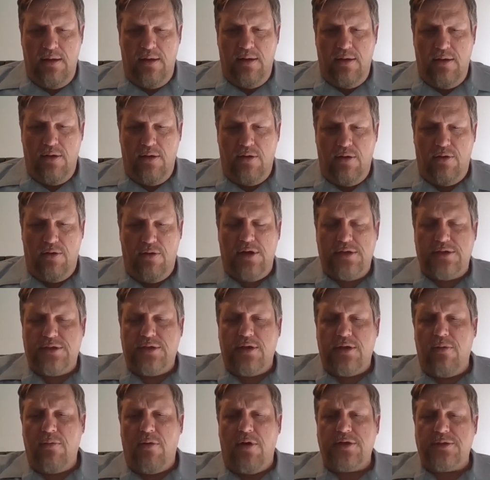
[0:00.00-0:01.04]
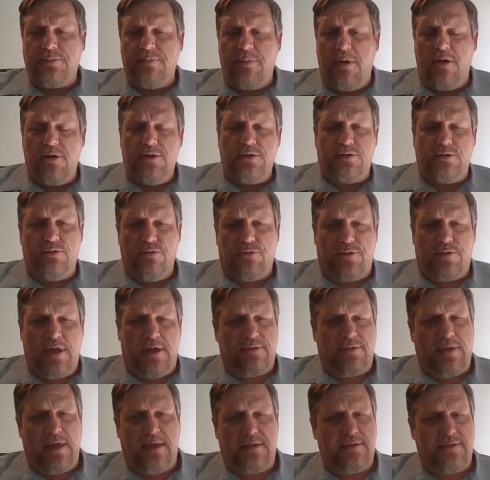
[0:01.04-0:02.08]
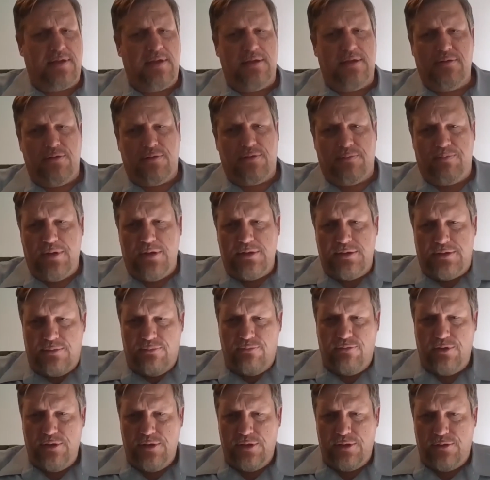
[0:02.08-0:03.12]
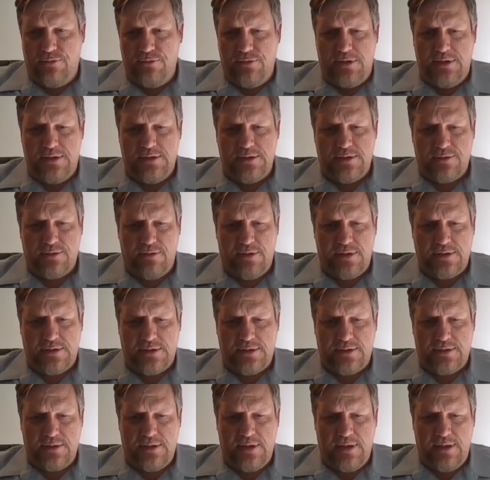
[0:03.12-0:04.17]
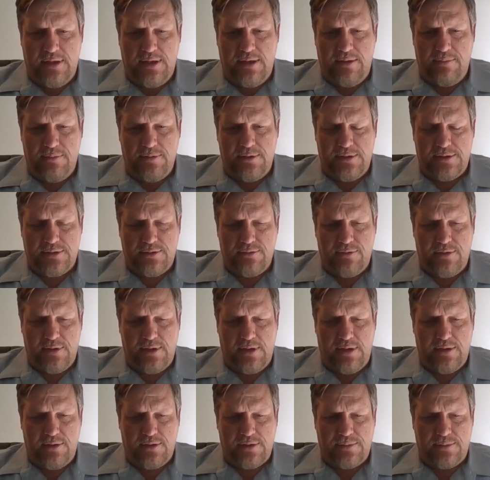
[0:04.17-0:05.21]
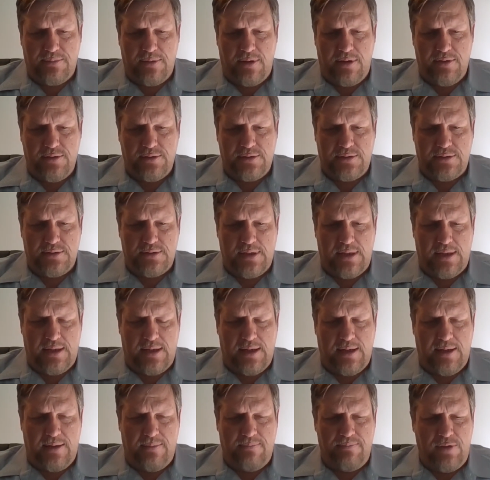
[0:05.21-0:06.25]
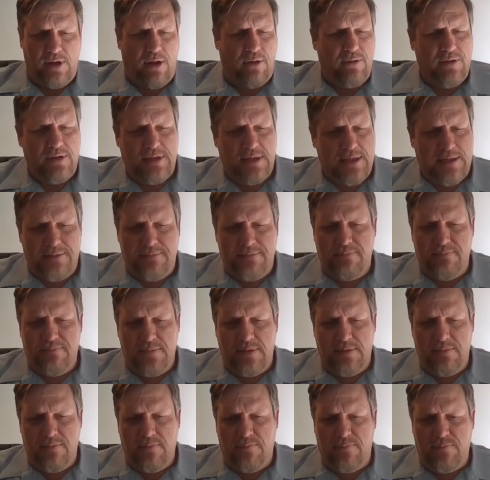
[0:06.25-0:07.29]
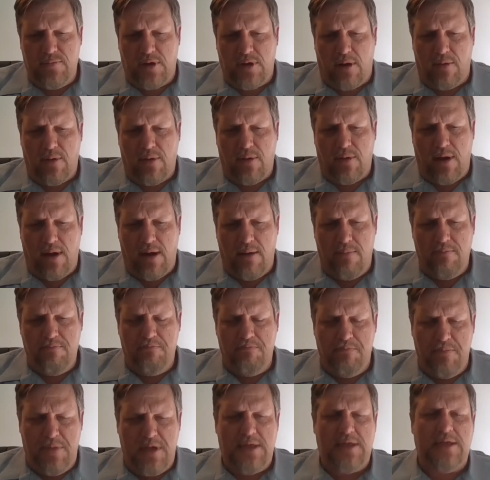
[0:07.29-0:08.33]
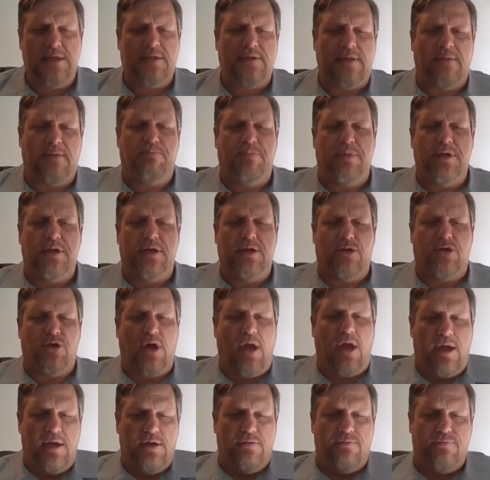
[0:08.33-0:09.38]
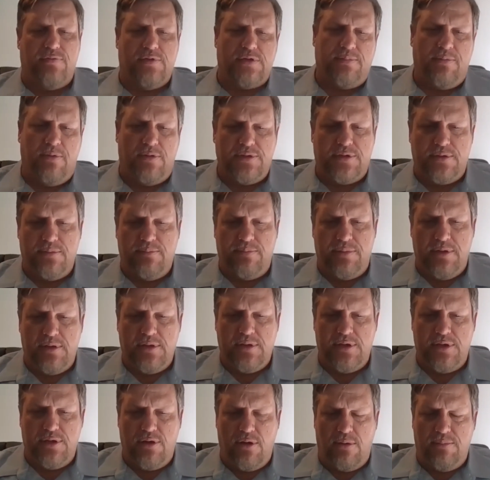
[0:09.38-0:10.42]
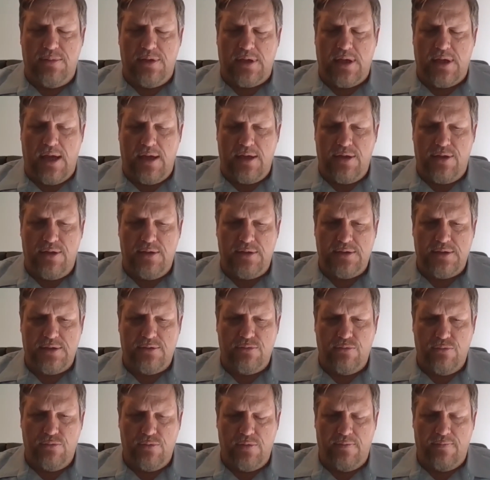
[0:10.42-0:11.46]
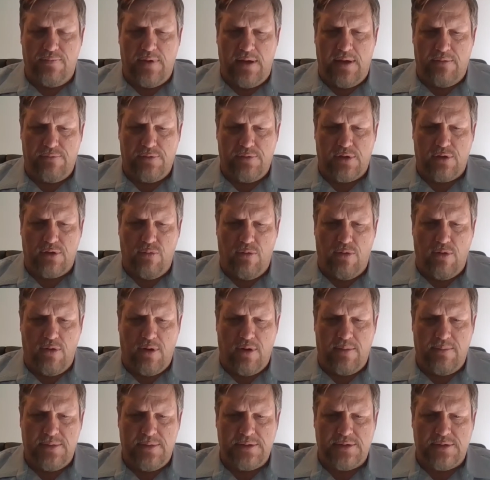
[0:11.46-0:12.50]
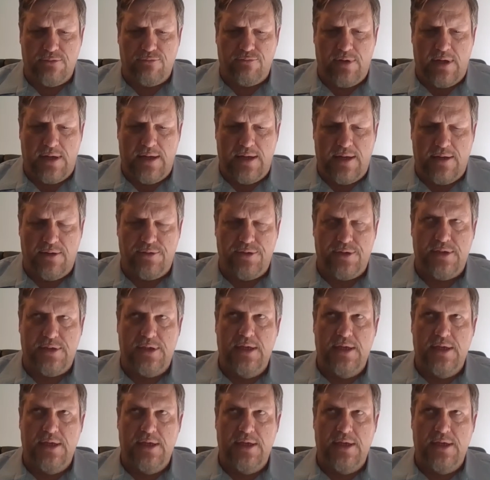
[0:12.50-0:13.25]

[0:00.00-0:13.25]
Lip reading: All right, so I suppose, look, there've been some really good insights there, Melissa, and I suppose, you know, in you know, meeting that bigger chain of responsibility obligations and all of our requirements around